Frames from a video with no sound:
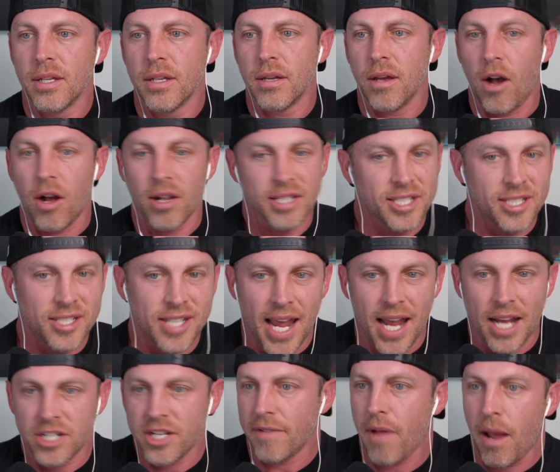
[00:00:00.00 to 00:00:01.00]
On
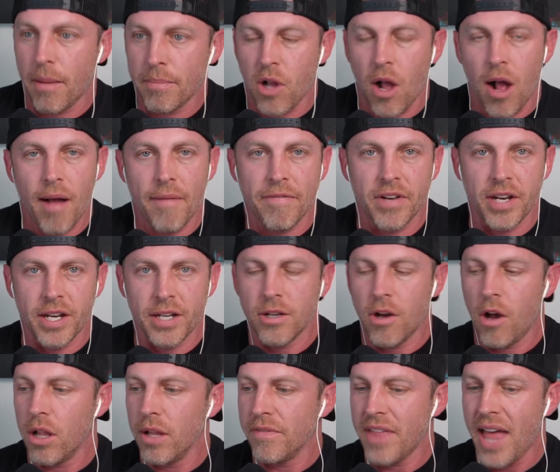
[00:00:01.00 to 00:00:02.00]
stage, I'm confident,
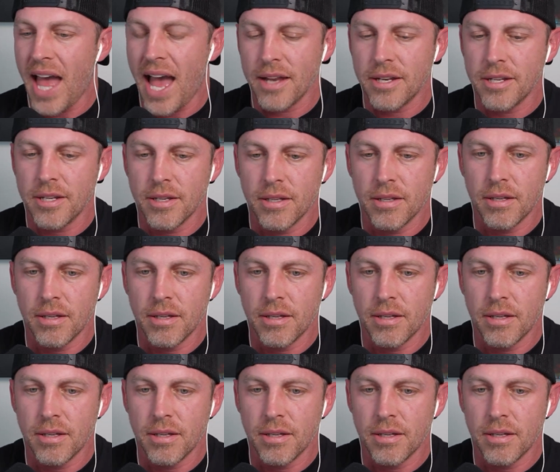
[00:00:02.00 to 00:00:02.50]
all of that.